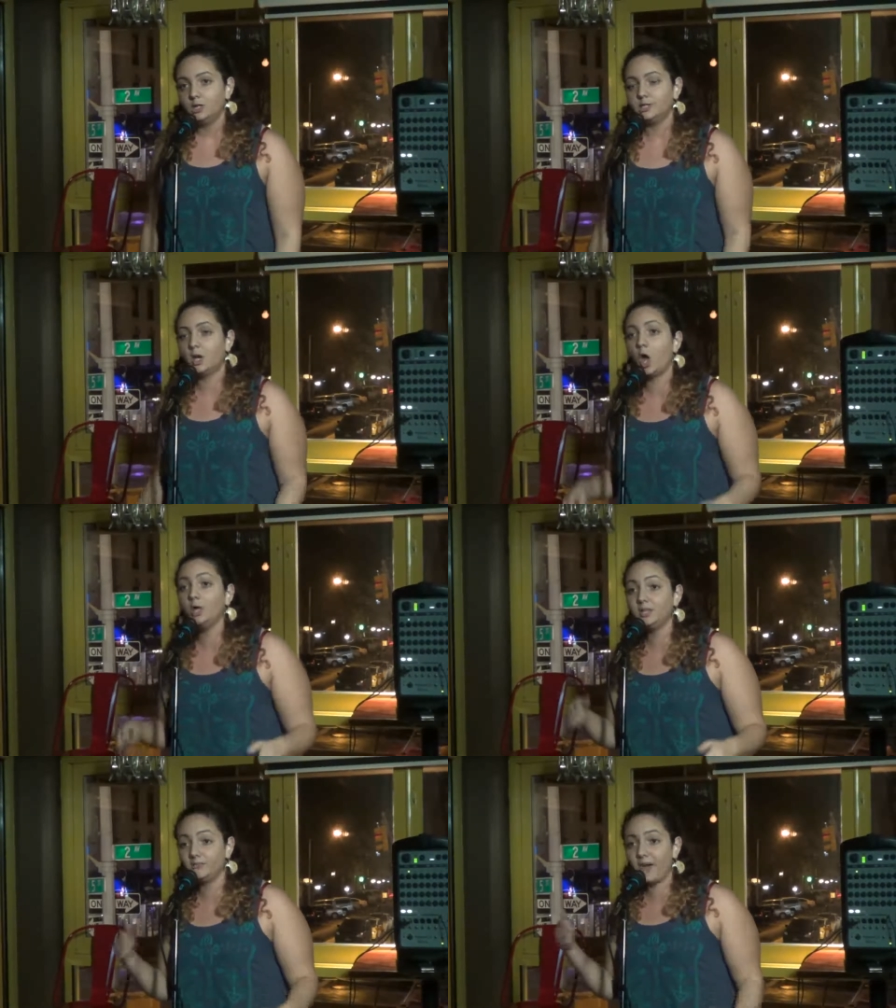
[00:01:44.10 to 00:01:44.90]
See,
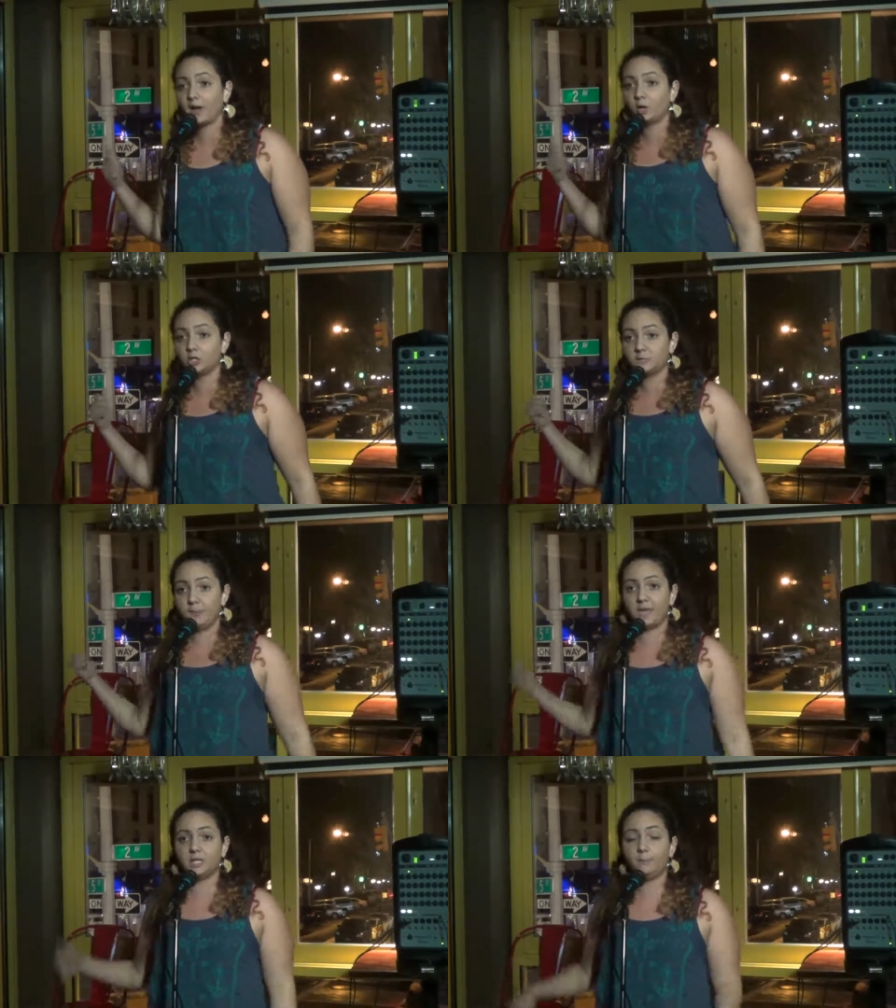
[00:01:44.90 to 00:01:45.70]
calling the fat girls
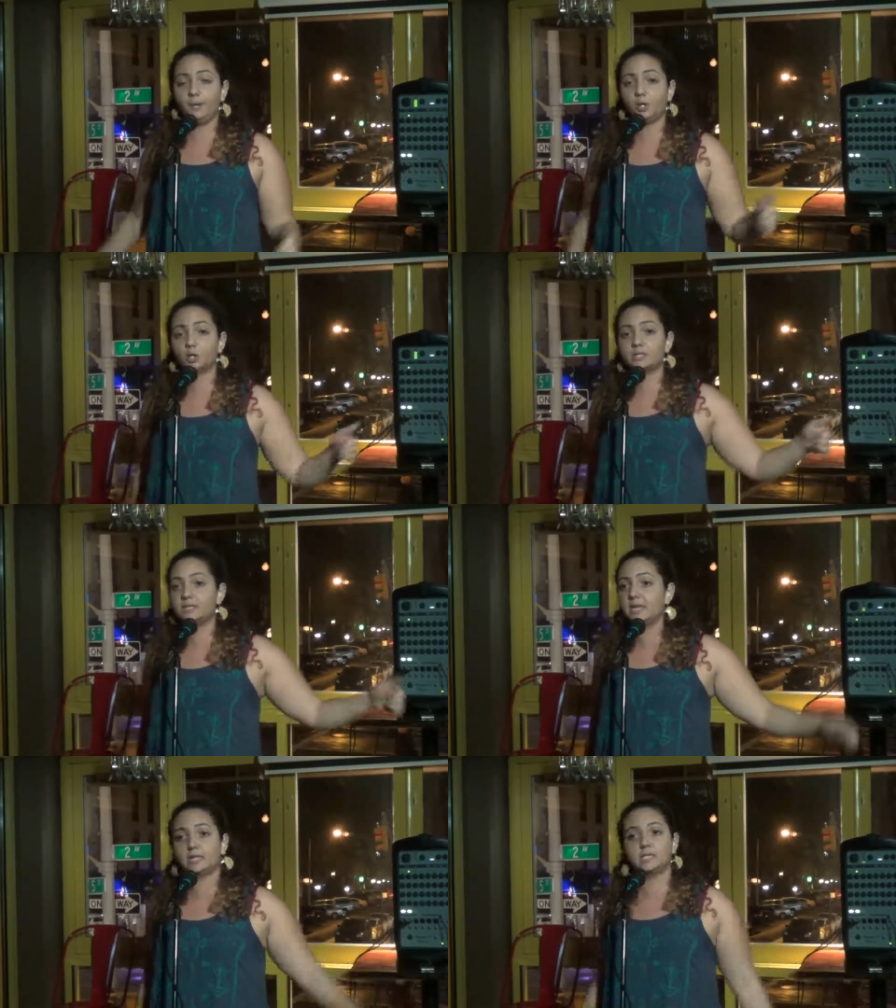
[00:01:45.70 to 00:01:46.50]
big and the big girls
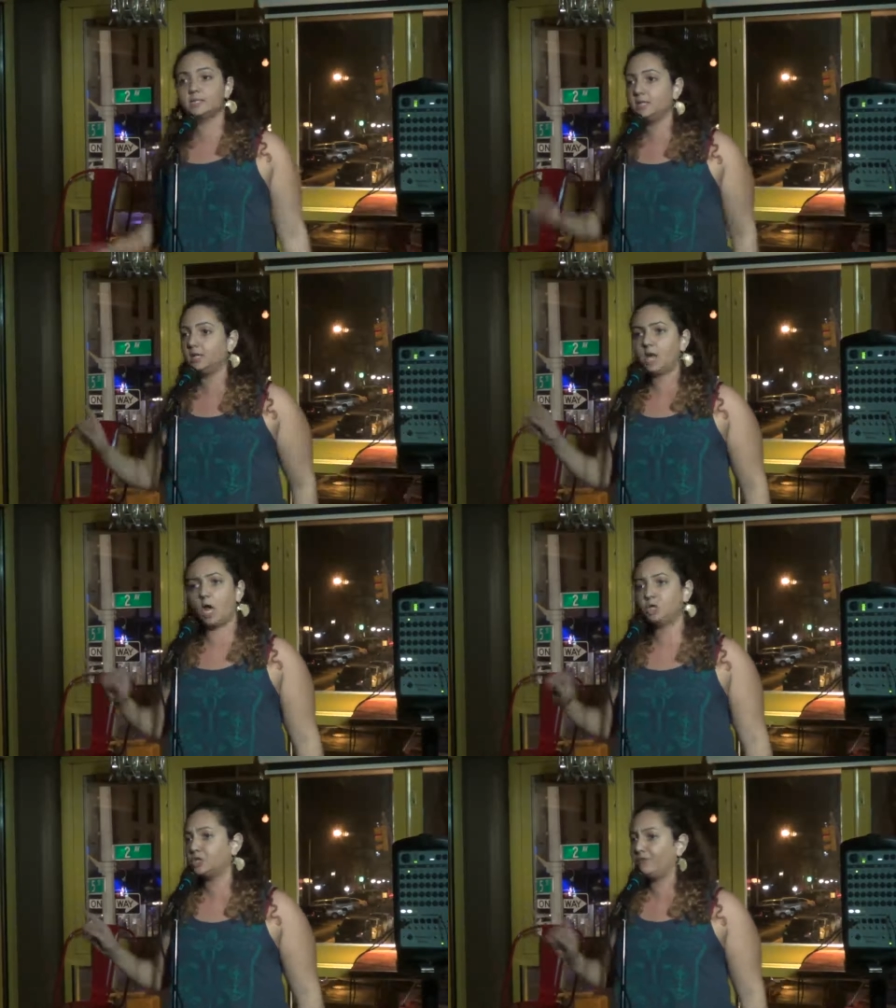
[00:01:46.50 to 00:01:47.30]
thick doesn't
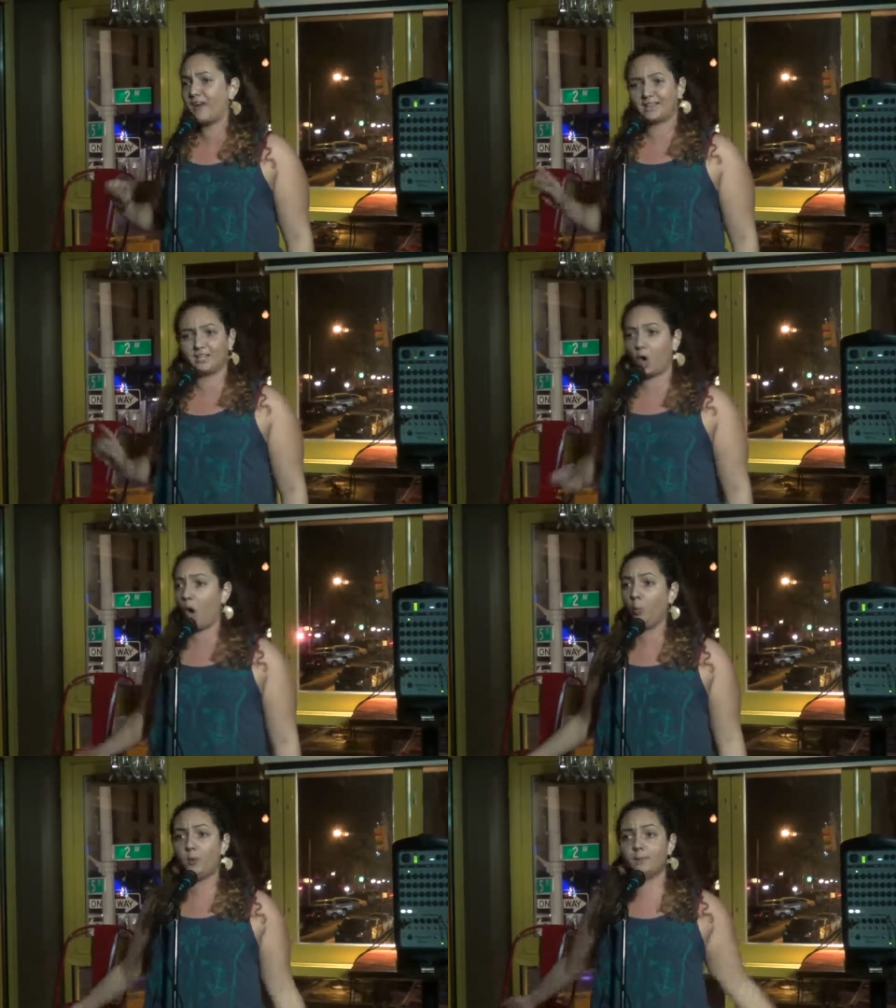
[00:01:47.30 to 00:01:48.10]
acknowledge the fact that
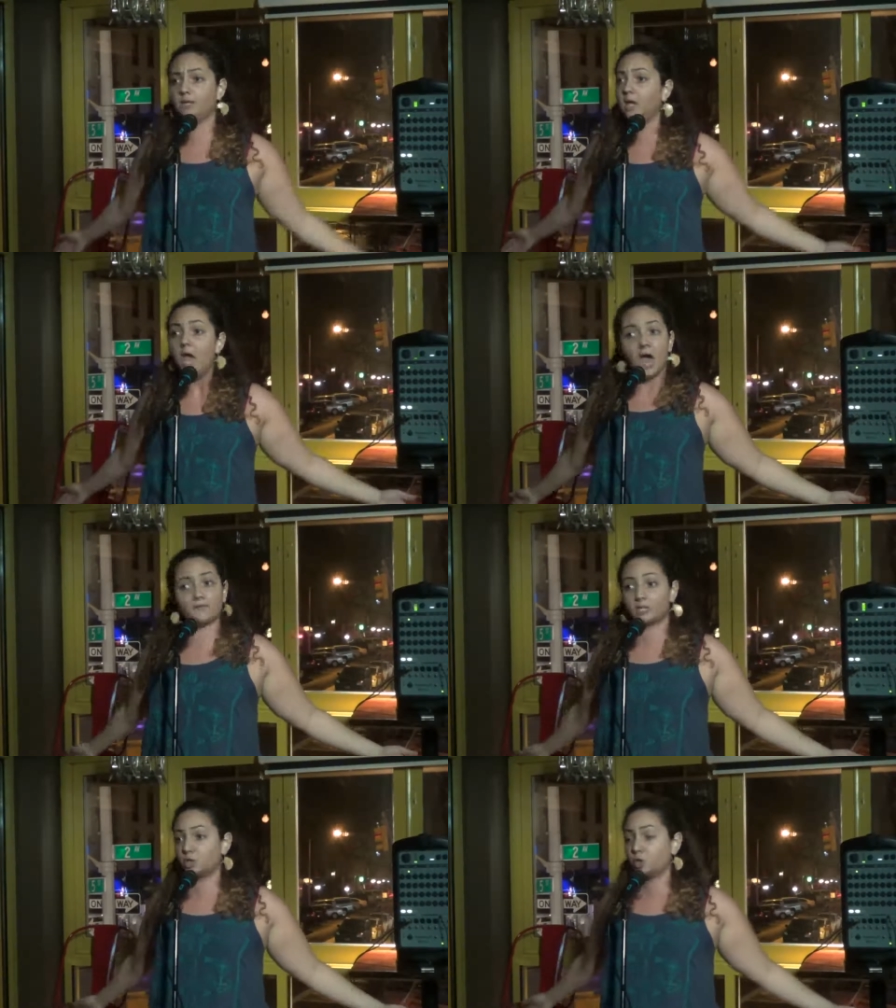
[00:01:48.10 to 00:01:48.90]
all women
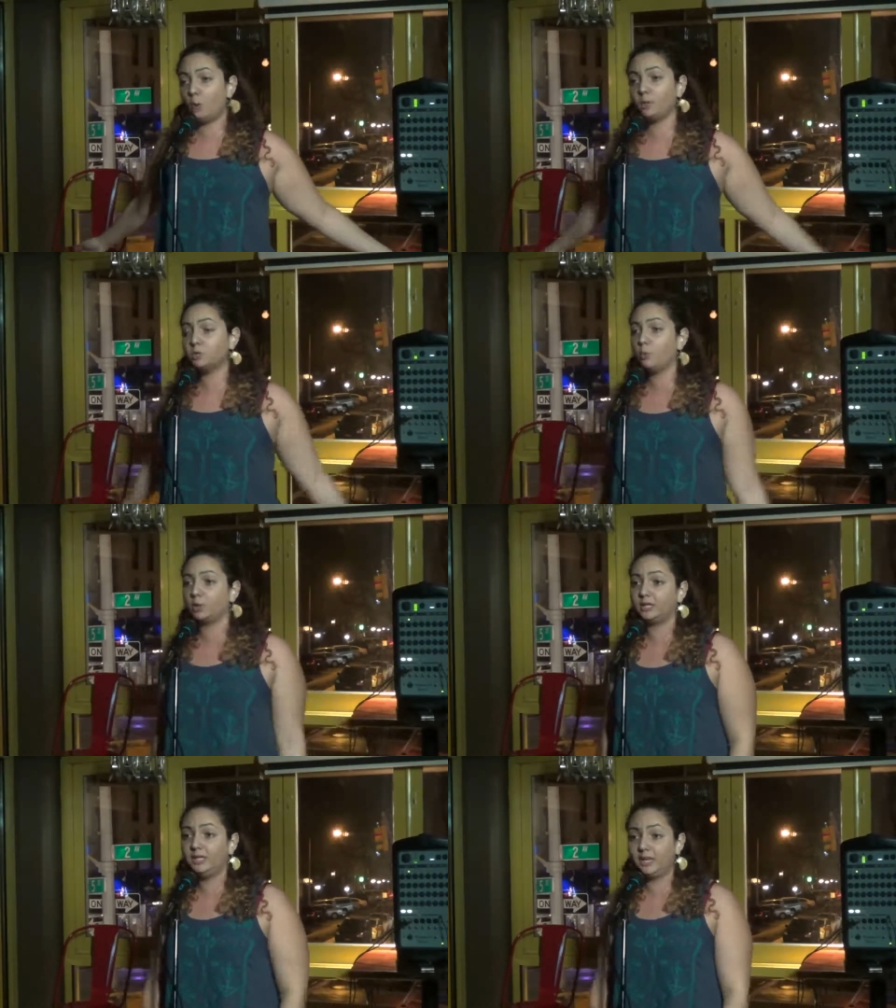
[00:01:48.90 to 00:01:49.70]
have got so much more
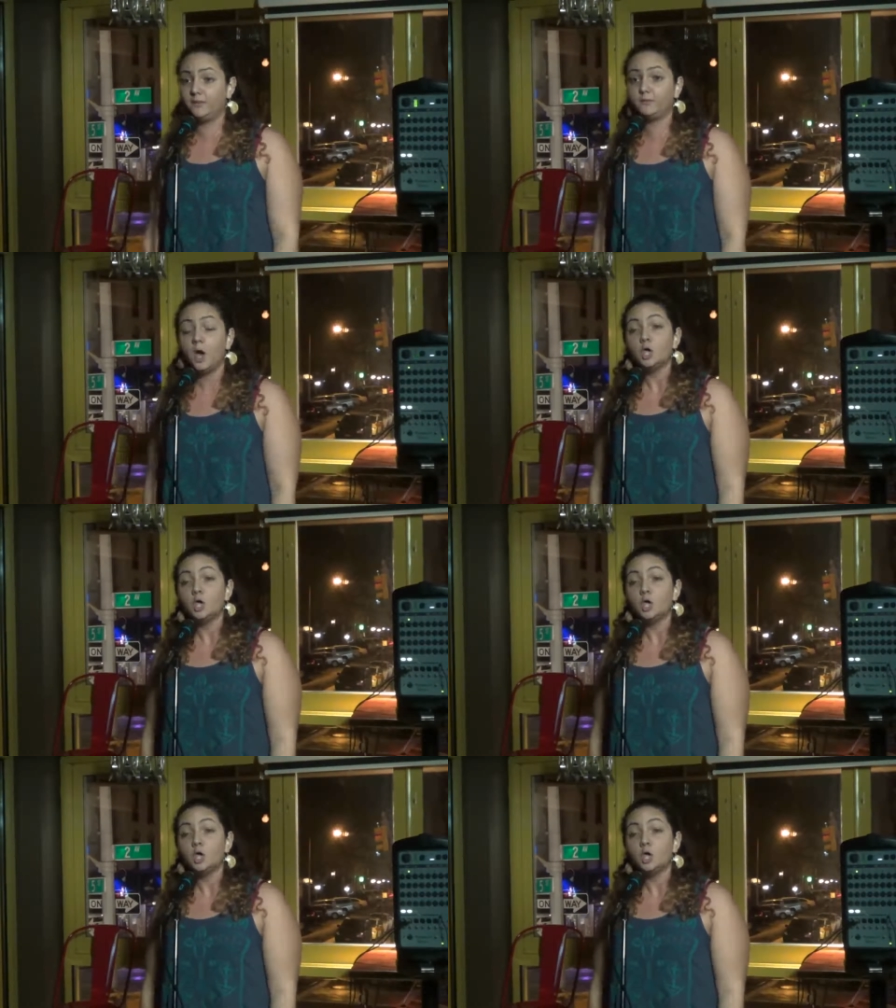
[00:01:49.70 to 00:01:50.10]
to give,